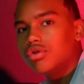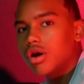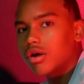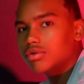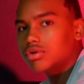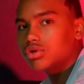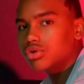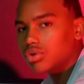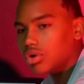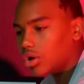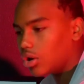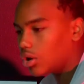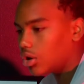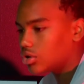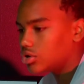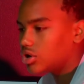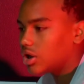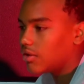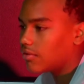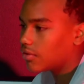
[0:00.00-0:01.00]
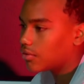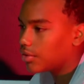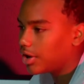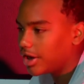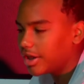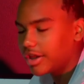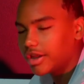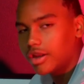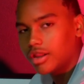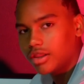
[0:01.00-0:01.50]
have 2 guards. You have a
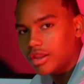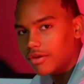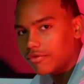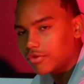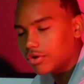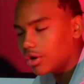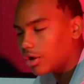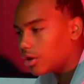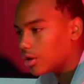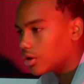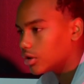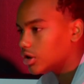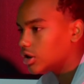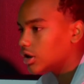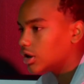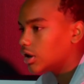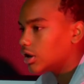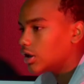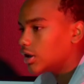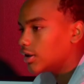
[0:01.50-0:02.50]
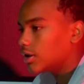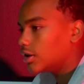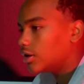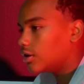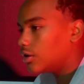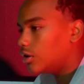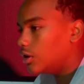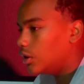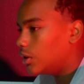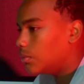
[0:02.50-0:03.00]
right and a left guard.
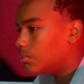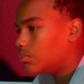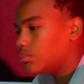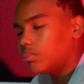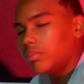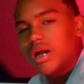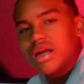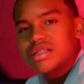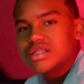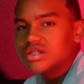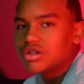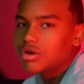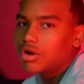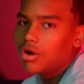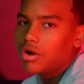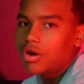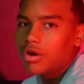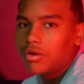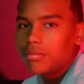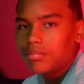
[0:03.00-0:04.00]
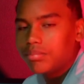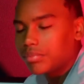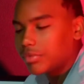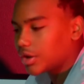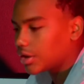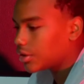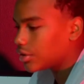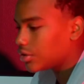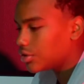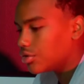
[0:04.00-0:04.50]
As a guard,
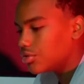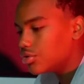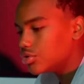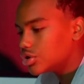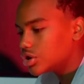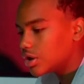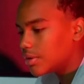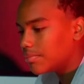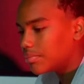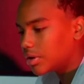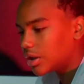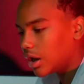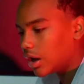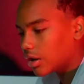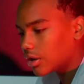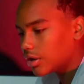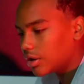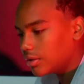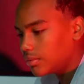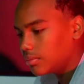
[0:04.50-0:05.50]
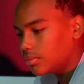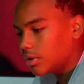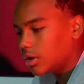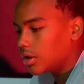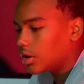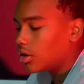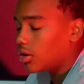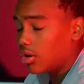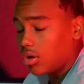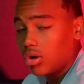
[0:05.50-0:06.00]
you usually blocking.
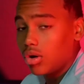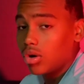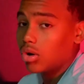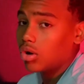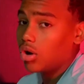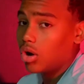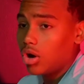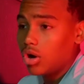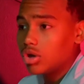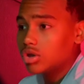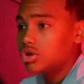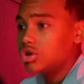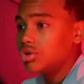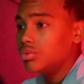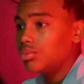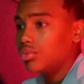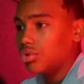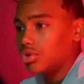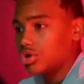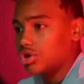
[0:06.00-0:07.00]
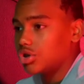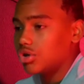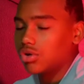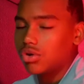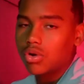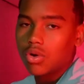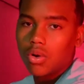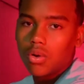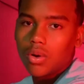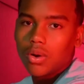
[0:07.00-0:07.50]
On guards, you more so
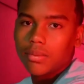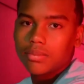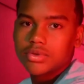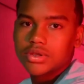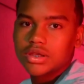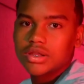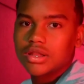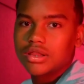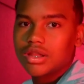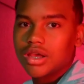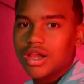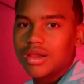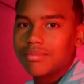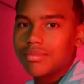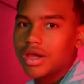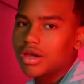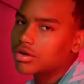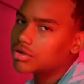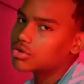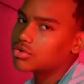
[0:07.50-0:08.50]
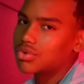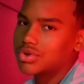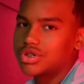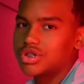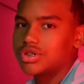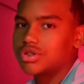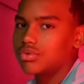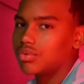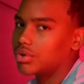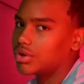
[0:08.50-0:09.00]
go up to the linebackers, which
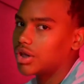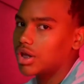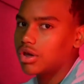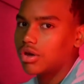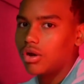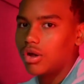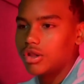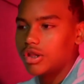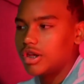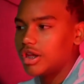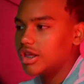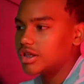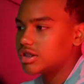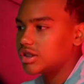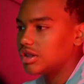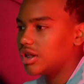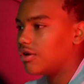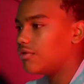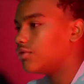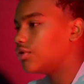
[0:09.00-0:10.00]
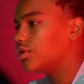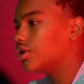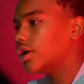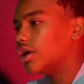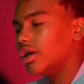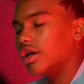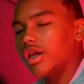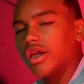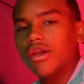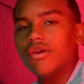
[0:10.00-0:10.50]
is what they call the next level.
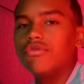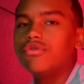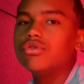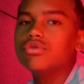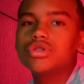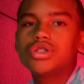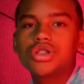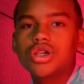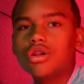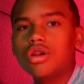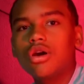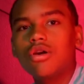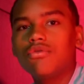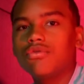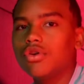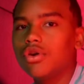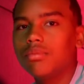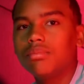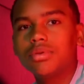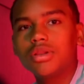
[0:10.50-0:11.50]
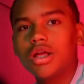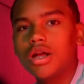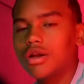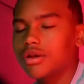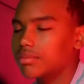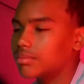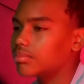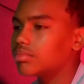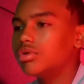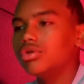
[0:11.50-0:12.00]
If you shut off your
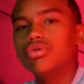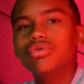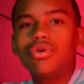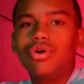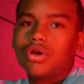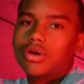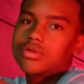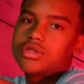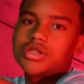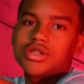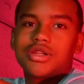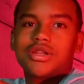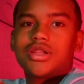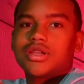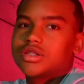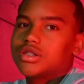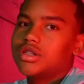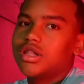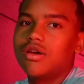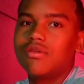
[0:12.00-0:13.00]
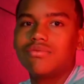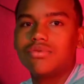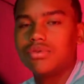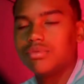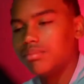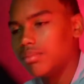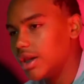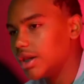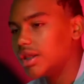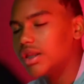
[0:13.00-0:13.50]
block, you going up to the next level,
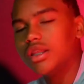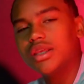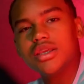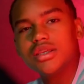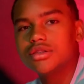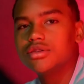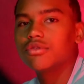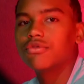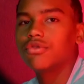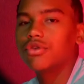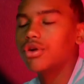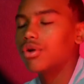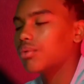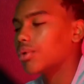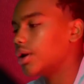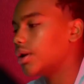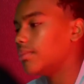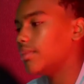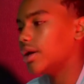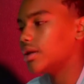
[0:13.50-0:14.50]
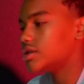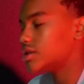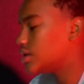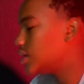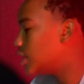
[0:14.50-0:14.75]
making it easier for your running back to